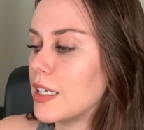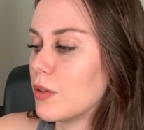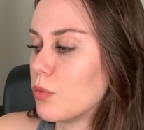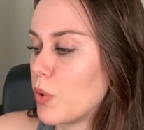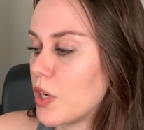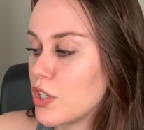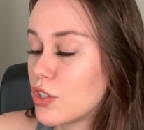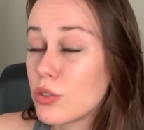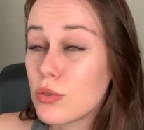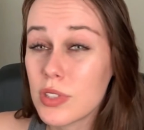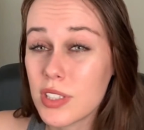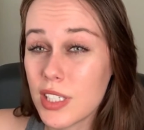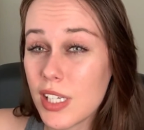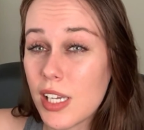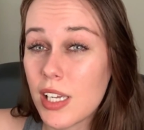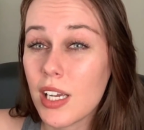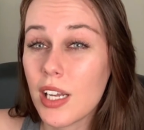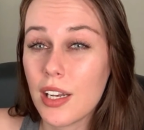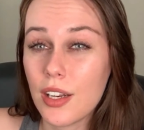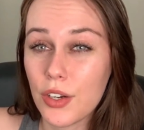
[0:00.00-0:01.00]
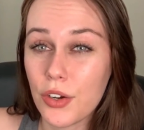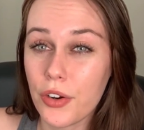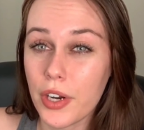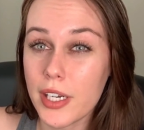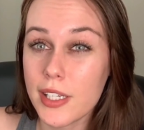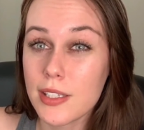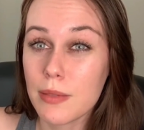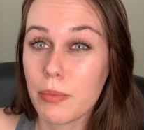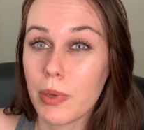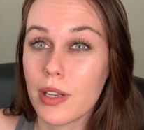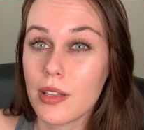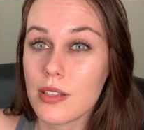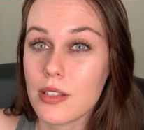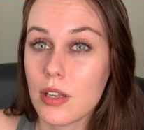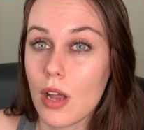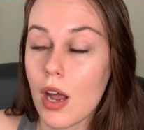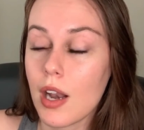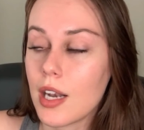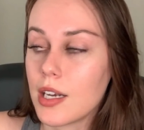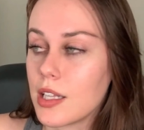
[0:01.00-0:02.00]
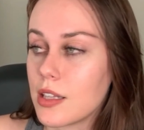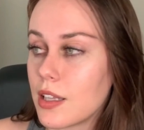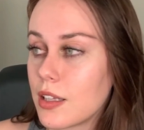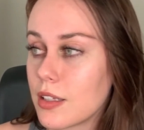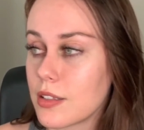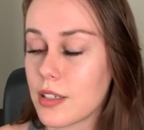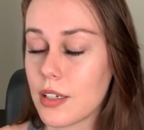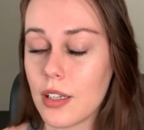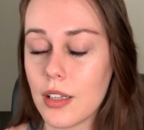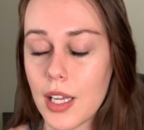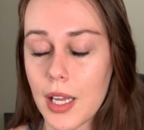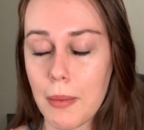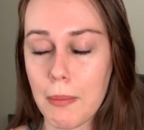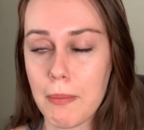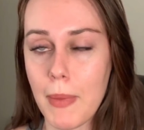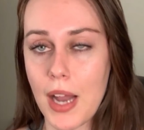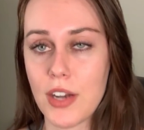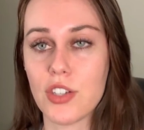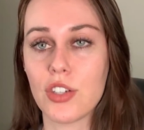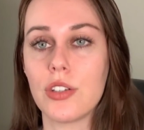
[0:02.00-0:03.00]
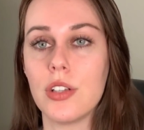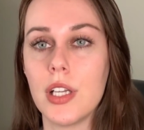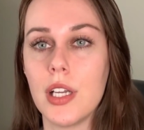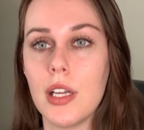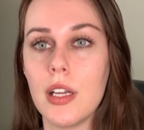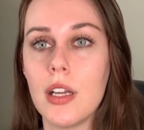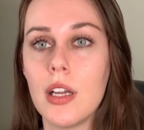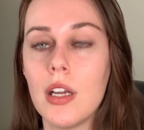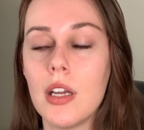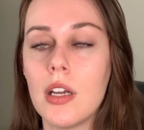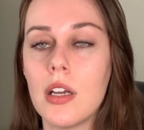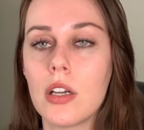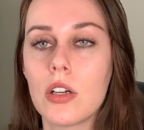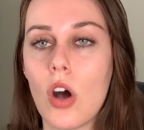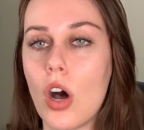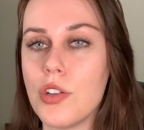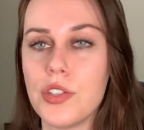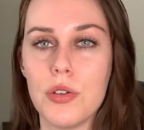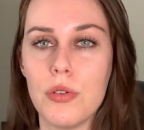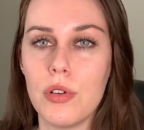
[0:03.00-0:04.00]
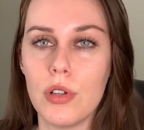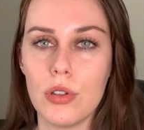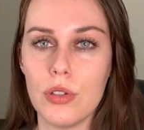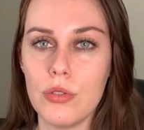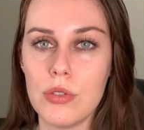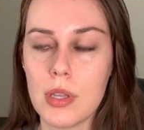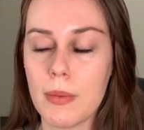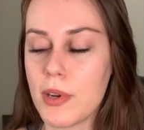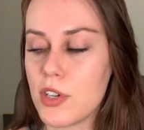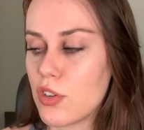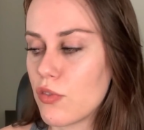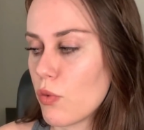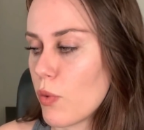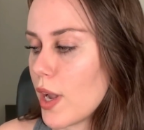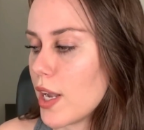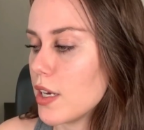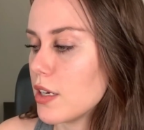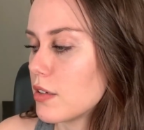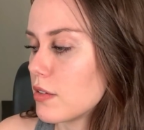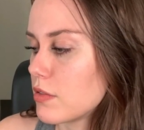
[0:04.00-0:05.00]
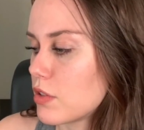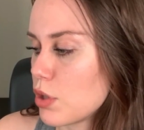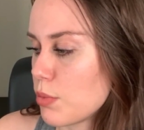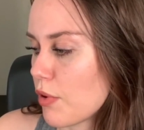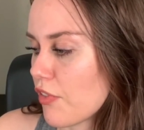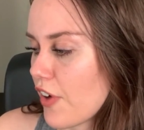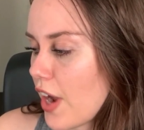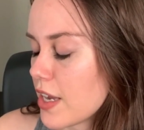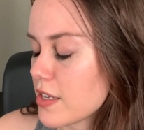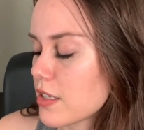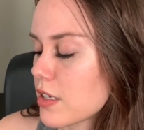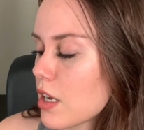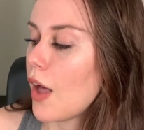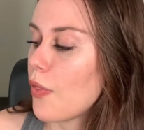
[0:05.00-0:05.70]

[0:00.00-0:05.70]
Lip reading: We do see an increase, but it's not anything that's gonna like magically cause you to lose a bunch of weight super fast.